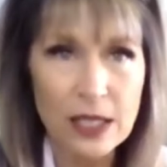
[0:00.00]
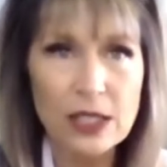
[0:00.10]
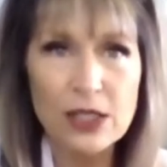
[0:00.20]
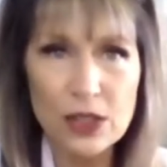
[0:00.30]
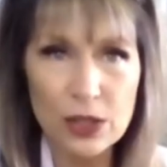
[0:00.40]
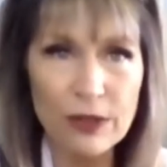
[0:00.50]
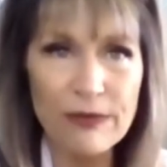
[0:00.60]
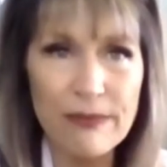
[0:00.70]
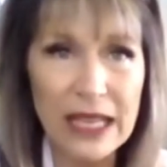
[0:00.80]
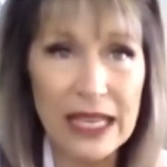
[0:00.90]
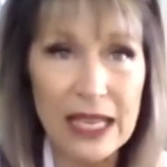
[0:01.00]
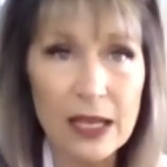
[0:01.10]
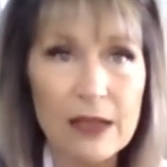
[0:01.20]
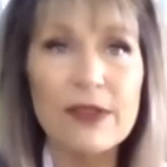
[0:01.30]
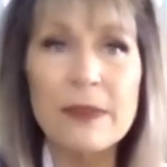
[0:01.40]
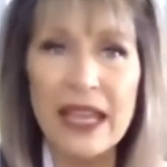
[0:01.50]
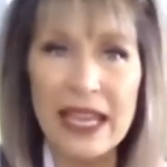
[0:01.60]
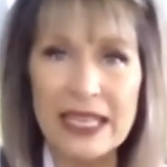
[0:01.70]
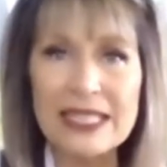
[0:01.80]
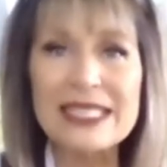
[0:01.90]
to serve me from
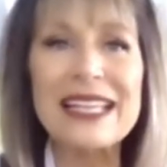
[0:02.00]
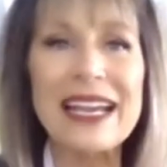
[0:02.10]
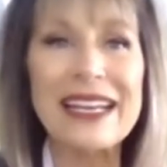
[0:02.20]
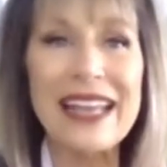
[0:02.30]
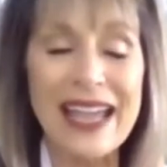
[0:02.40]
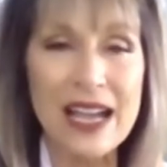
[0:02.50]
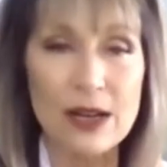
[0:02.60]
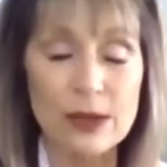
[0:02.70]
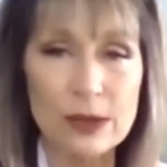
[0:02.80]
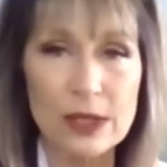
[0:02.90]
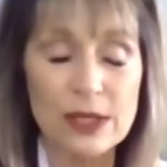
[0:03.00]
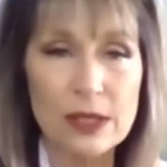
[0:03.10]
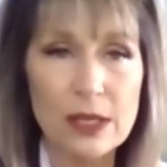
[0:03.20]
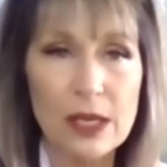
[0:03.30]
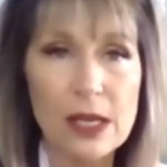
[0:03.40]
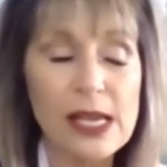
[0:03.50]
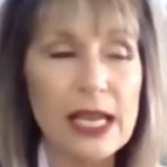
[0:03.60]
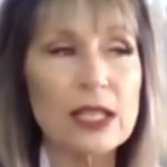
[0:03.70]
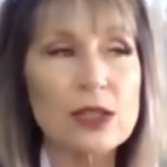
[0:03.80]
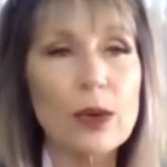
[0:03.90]
the inside out. And
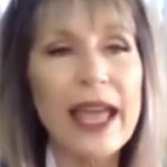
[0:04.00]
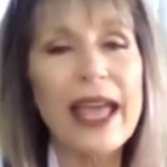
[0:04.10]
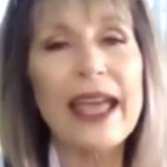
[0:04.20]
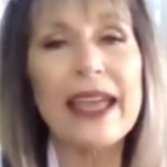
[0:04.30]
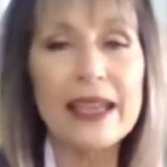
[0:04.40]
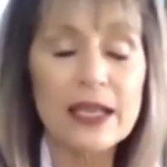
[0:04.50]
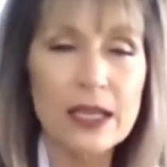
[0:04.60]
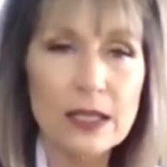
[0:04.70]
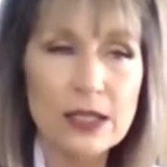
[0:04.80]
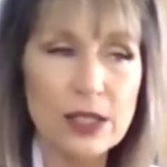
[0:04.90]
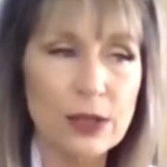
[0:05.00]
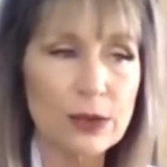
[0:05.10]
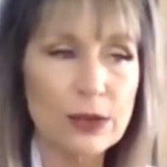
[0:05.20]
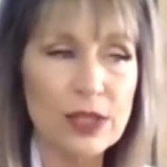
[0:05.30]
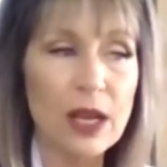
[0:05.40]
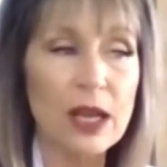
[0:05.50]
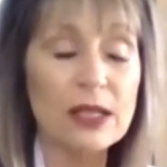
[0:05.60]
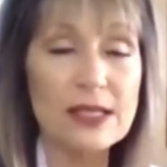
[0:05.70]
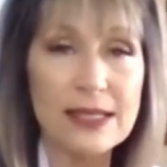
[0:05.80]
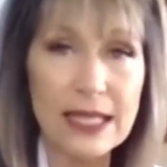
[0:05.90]
it's okay to, to
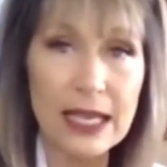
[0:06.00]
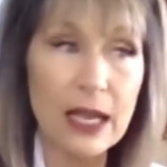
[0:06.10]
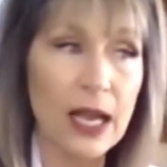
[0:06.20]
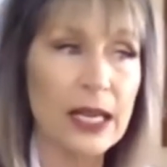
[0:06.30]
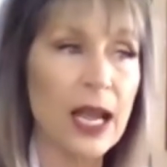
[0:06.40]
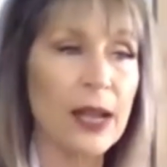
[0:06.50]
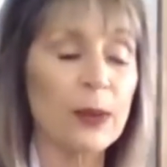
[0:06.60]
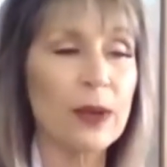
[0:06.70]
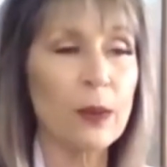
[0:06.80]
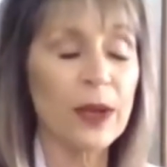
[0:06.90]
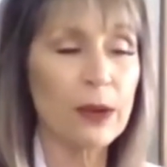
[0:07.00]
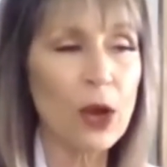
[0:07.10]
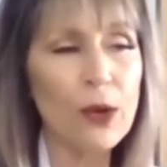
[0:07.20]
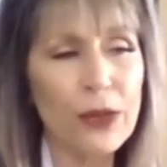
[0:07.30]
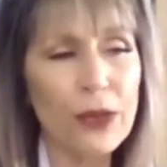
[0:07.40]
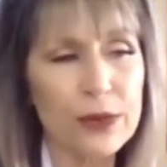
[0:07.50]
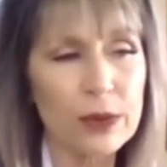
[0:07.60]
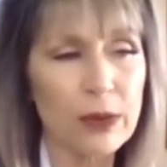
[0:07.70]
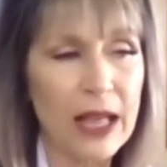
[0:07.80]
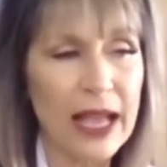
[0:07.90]
not see eye to eye. We, we go
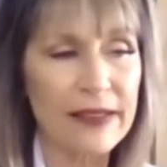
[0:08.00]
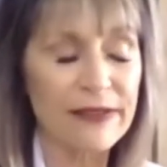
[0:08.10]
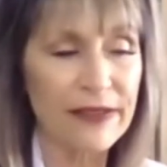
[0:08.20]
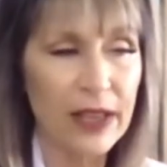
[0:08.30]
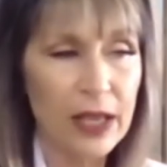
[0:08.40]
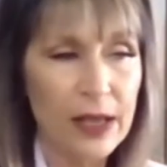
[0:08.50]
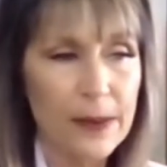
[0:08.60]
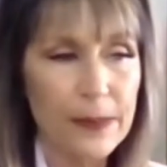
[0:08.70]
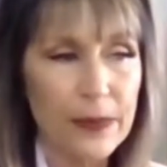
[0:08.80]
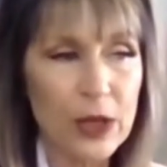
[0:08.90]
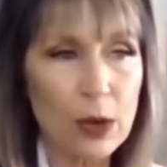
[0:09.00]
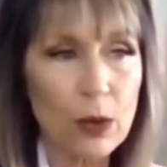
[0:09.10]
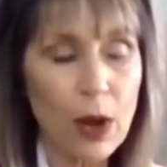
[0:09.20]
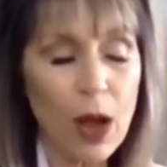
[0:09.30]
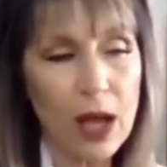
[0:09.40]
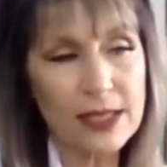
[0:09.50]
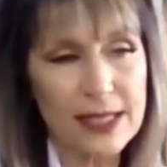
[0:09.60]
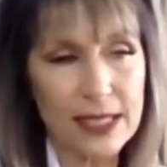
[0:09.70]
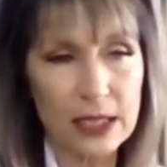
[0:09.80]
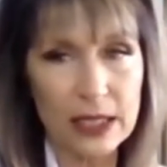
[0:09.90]
through life, you know,
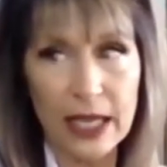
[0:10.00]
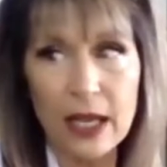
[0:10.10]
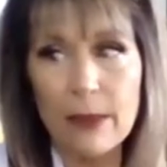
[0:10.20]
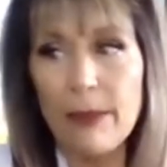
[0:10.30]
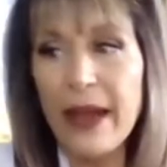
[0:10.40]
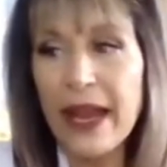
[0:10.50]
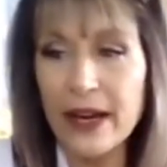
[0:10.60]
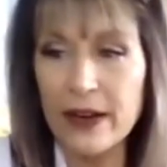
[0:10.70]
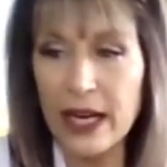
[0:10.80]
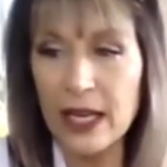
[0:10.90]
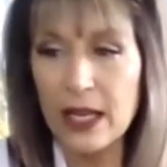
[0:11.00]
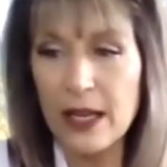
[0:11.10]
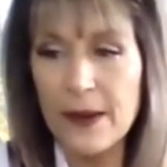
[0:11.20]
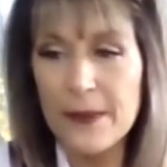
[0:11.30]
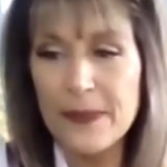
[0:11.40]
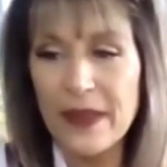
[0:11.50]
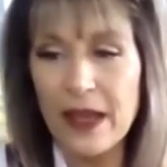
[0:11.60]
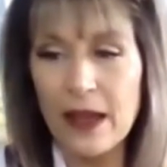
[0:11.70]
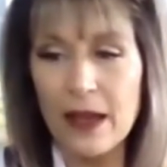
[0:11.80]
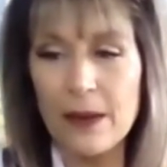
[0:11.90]
constantly comparing,
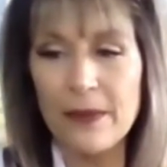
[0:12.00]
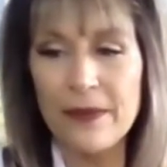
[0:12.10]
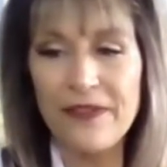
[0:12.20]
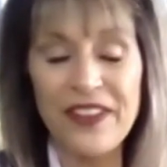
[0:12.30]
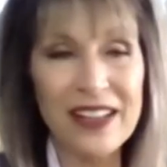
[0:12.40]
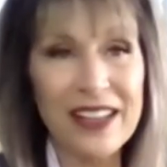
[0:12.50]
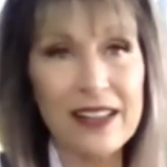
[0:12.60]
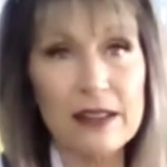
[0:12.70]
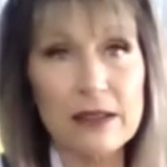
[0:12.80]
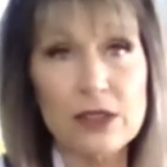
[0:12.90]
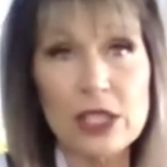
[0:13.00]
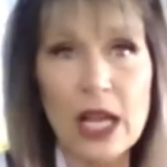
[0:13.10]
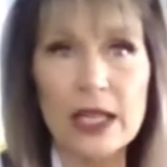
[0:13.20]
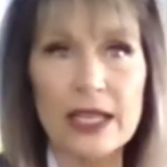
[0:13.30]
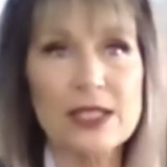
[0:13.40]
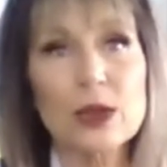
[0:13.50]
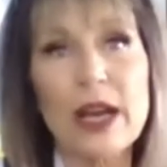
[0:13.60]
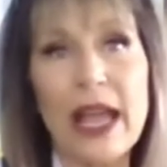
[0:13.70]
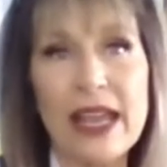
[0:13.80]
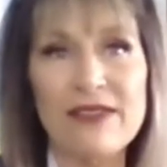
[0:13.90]
um, feeling jealous
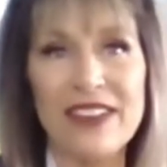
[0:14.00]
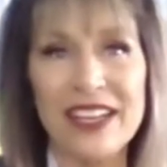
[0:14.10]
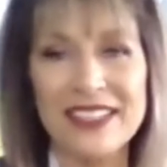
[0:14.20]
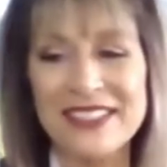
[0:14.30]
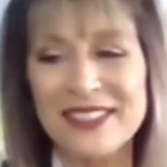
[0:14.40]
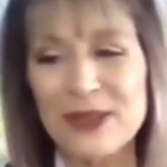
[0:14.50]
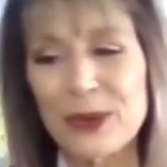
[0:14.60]
or envious,